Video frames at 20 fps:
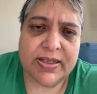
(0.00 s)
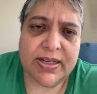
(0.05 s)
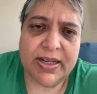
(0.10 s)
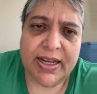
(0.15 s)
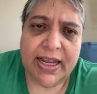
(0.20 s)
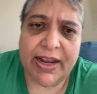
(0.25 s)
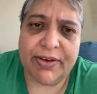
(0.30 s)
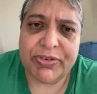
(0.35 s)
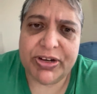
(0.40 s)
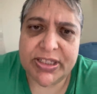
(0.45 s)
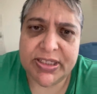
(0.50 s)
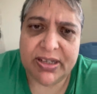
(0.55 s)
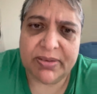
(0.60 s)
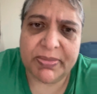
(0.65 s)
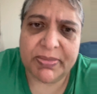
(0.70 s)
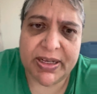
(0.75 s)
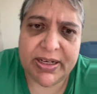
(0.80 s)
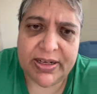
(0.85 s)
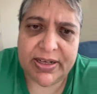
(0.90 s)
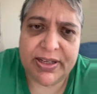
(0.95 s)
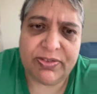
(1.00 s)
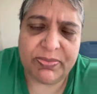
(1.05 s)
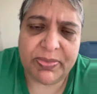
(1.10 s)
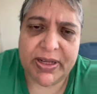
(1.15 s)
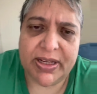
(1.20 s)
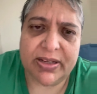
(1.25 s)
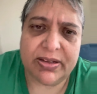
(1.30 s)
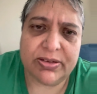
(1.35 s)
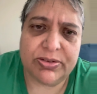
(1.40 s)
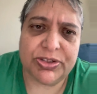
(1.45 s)
Every time I leave
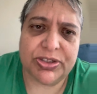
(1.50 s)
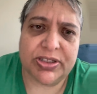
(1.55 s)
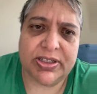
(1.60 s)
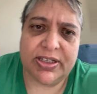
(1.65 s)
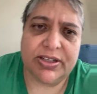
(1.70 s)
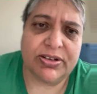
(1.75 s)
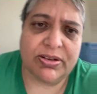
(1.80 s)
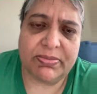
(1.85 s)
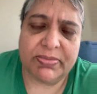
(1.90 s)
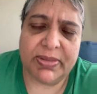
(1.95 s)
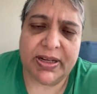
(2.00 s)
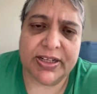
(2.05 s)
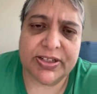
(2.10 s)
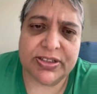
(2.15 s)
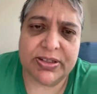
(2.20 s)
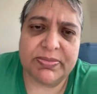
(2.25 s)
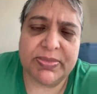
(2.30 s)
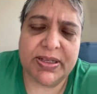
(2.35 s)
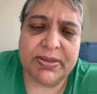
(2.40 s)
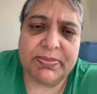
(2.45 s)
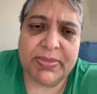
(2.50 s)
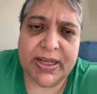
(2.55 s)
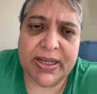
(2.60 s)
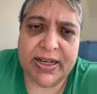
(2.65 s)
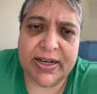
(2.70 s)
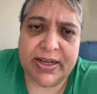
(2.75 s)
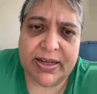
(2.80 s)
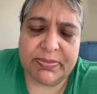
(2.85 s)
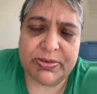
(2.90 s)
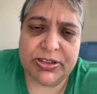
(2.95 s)
my house and I come back, something
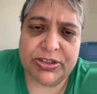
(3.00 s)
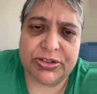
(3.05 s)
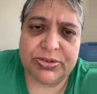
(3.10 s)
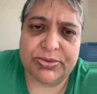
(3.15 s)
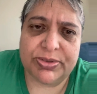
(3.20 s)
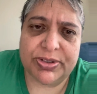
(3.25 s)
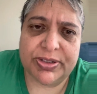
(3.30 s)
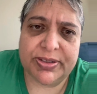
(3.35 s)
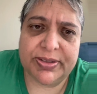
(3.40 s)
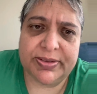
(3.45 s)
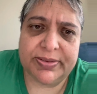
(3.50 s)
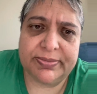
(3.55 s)
bad happens to her.